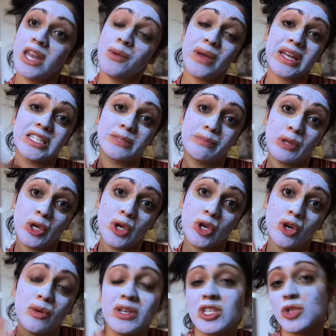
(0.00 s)
Anyway, it's
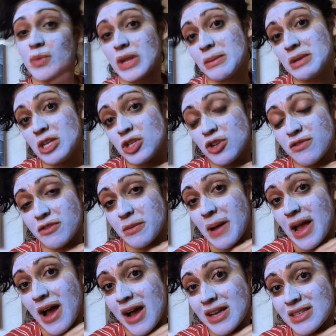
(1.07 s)
blue, which is what I'm gonna do for
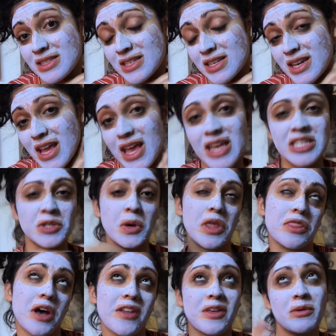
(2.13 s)
my eyes today, so I
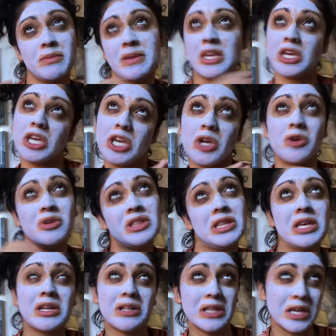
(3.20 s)
thought that would be a cute
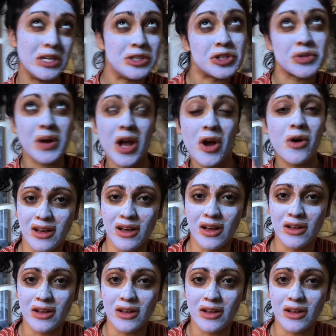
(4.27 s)
little intro.